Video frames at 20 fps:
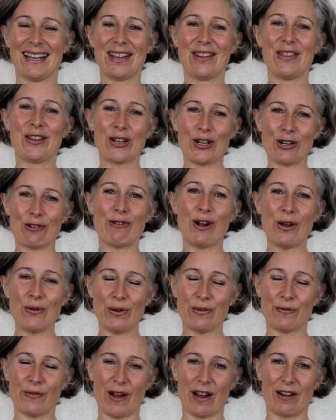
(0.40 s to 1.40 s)
The
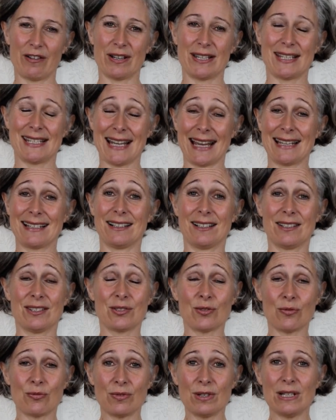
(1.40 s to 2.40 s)
coronavirus
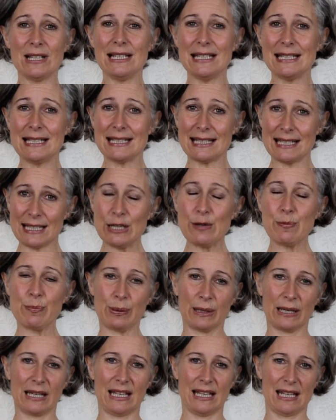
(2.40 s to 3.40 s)
settles really
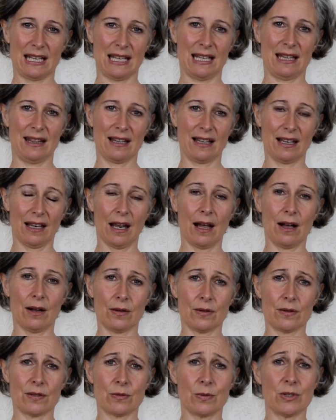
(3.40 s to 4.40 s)
deeply in the
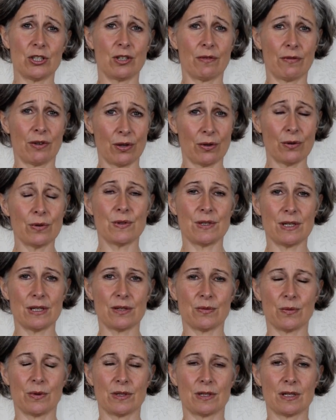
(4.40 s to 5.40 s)
lungs, which of course
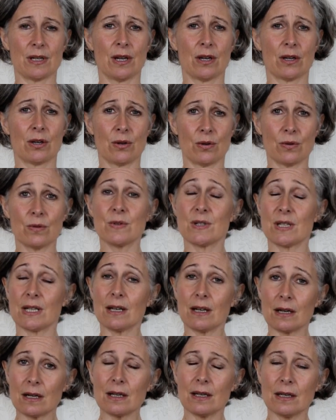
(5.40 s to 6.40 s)
is what's
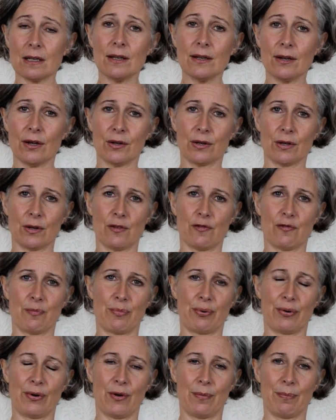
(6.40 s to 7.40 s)
causing a lot of
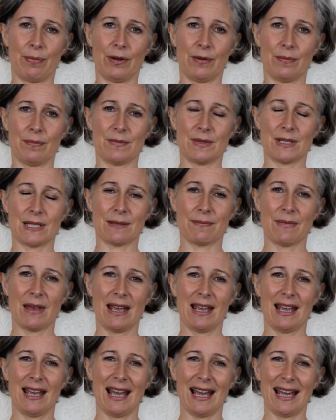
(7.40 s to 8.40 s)
problems.
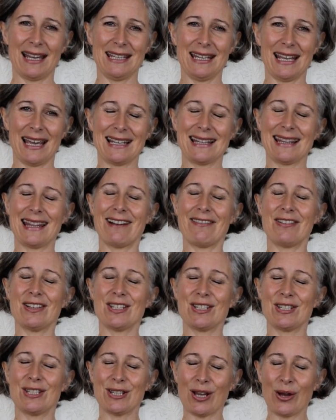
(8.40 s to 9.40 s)
And yet there is
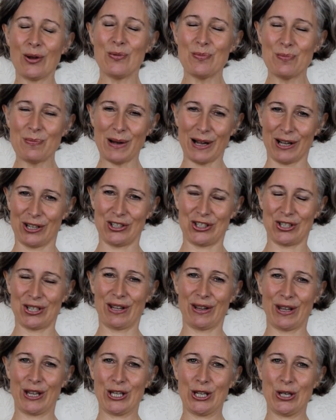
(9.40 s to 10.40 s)
so much
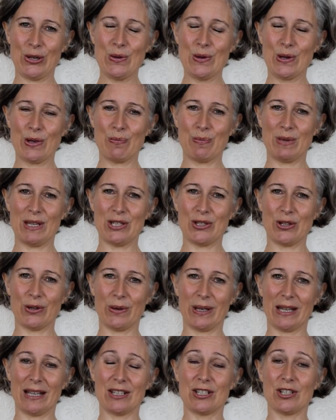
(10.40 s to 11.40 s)
that you can be
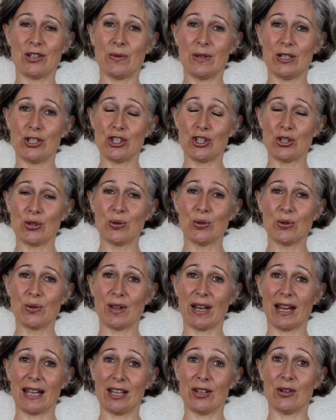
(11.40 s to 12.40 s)
doing to ensure
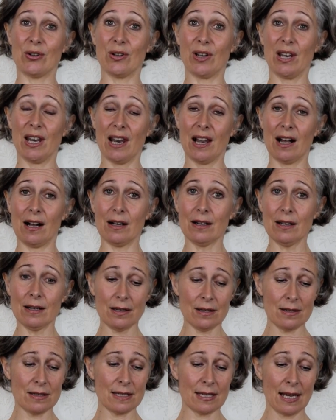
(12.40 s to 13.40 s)
that your
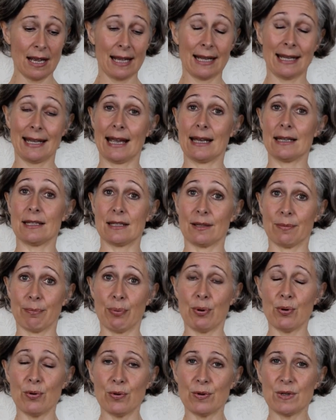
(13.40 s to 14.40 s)
lungs get
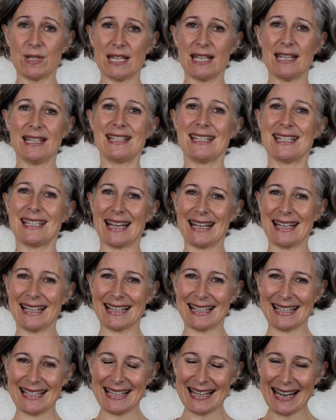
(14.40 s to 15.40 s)
supported, stay
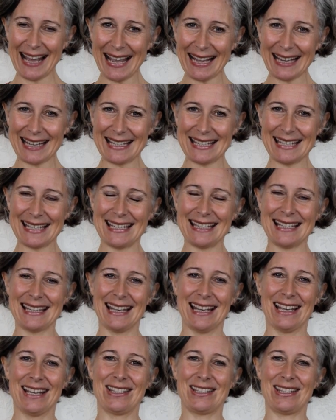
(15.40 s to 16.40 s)
connected
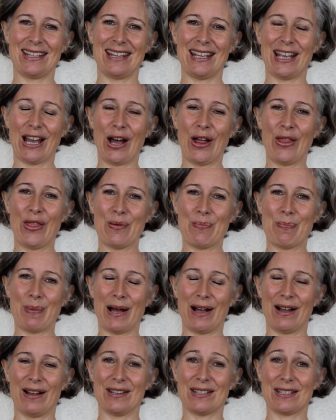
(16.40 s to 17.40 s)
to the other
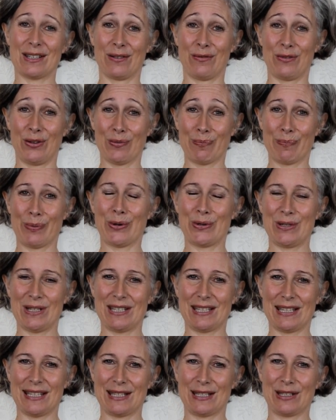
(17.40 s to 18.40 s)
parts of your body
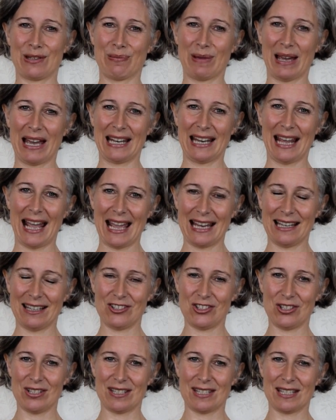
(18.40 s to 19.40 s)
system and
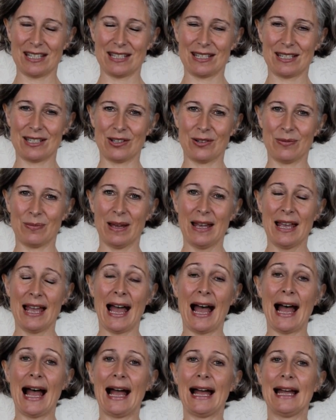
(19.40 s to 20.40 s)
energy system,
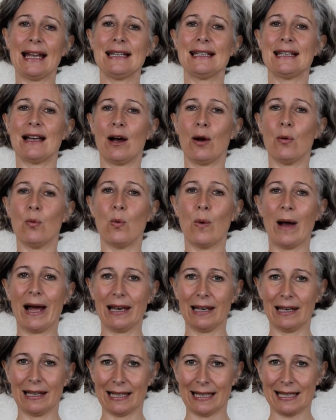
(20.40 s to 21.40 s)
and are
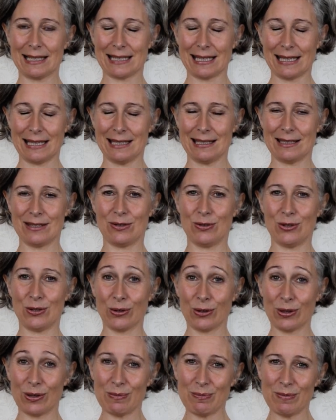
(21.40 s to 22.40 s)
well linked into
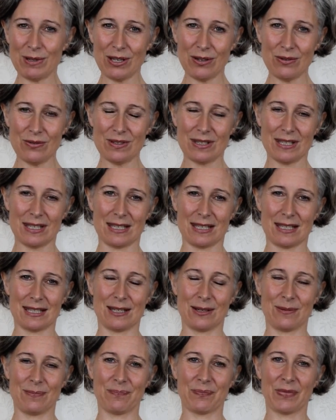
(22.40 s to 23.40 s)
your immune
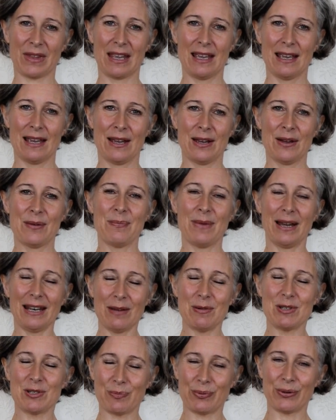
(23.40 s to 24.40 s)
system. My
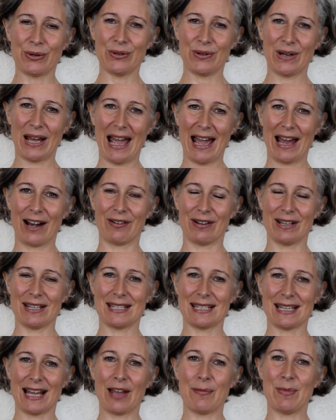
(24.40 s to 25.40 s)
name is Prune
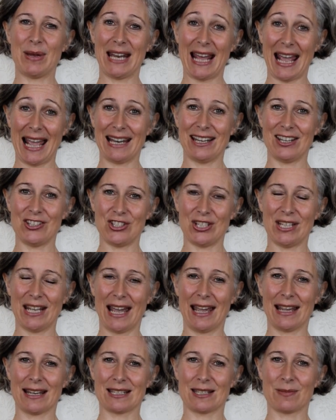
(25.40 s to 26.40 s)
Harris. I'm an energy
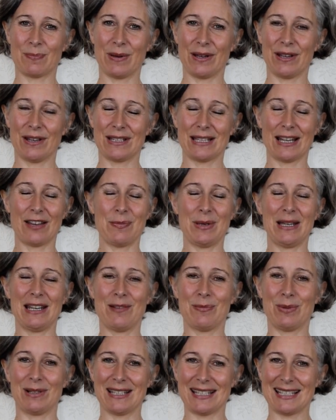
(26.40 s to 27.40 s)
expert. I've been
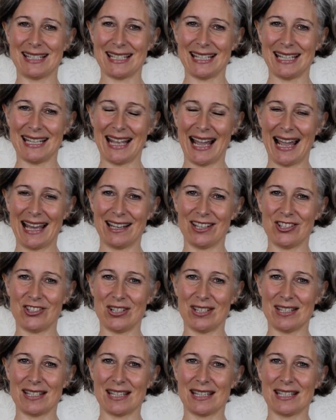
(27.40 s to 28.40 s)
able to see
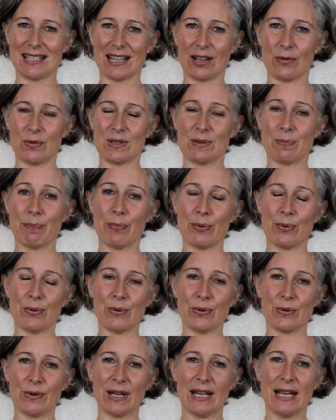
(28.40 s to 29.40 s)
energy since I was
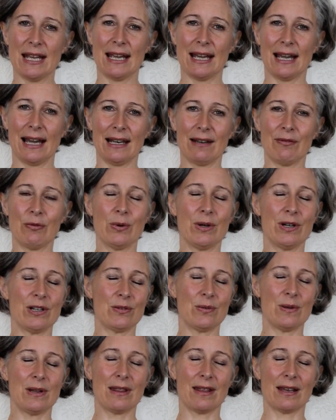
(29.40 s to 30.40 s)
born, and I've
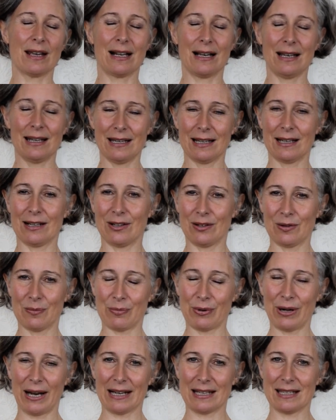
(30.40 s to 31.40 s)
worked with clinical
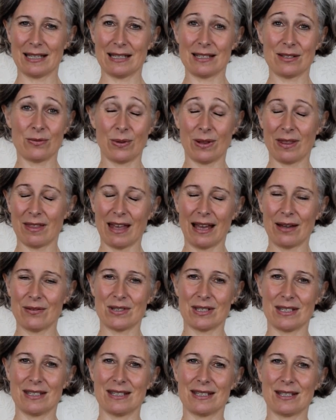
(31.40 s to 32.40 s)
practice with
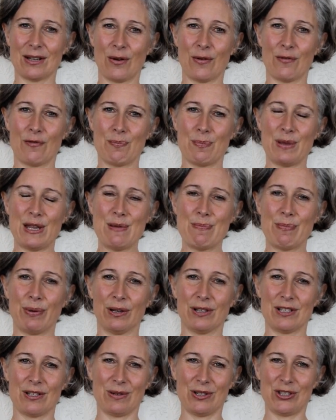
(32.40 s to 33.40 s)
thousands of
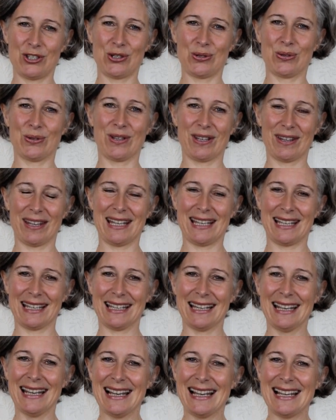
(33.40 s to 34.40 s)
people to ensure that they can
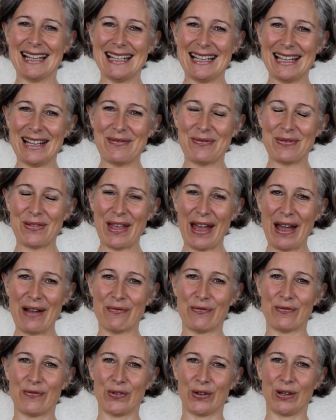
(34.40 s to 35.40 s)
live their
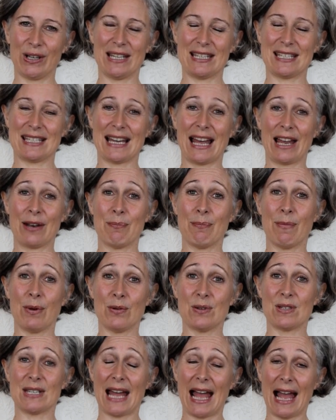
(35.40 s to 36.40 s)
fullest and
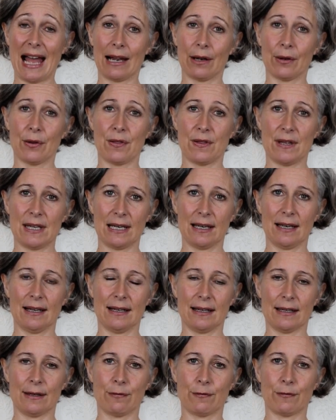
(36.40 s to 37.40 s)
most healthy
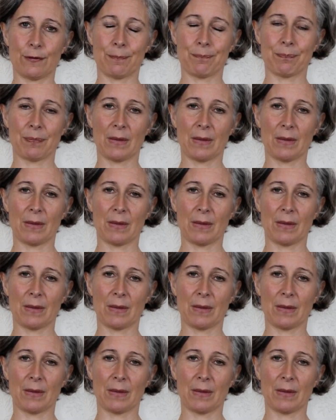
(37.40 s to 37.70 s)
life.